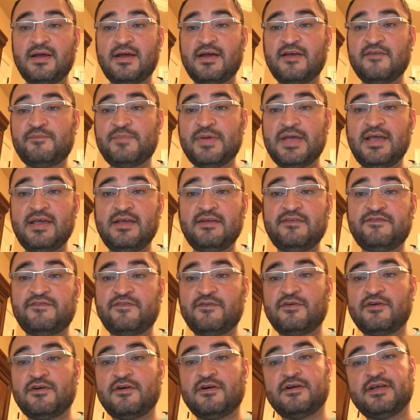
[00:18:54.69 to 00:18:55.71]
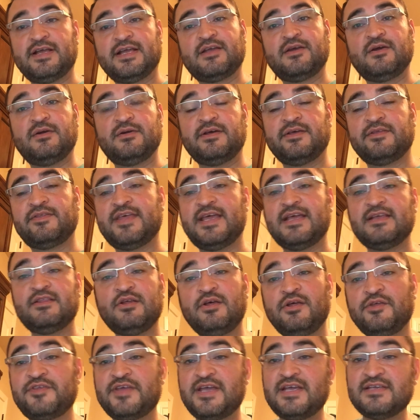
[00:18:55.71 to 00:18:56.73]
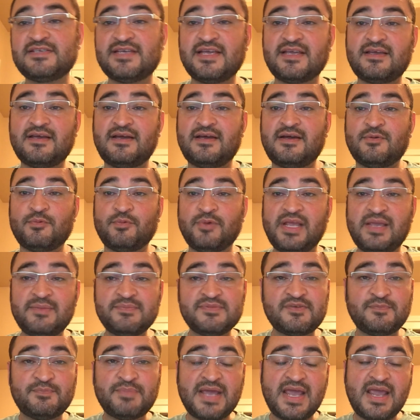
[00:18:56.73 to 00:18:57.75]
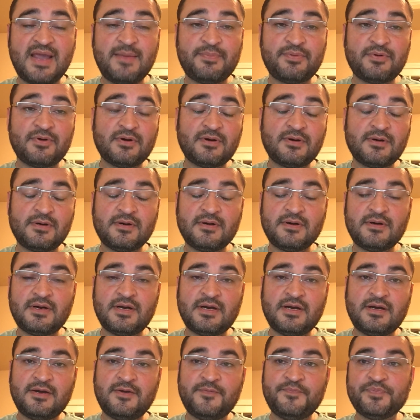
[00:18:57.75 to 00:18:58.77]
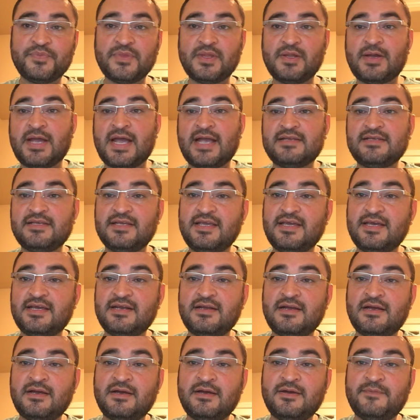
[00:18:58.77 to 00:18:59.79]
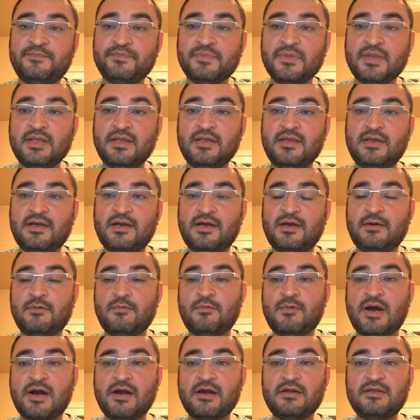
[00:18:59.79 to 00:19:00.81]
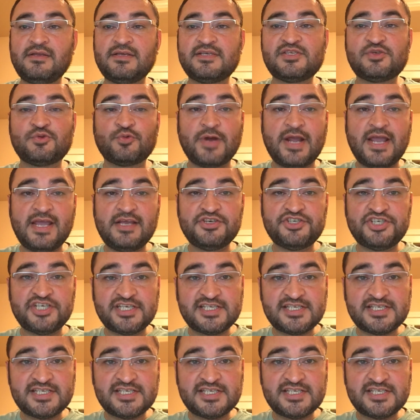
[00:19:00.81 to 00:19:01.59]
I paid for little things like reams of paper. I had to get a wireless range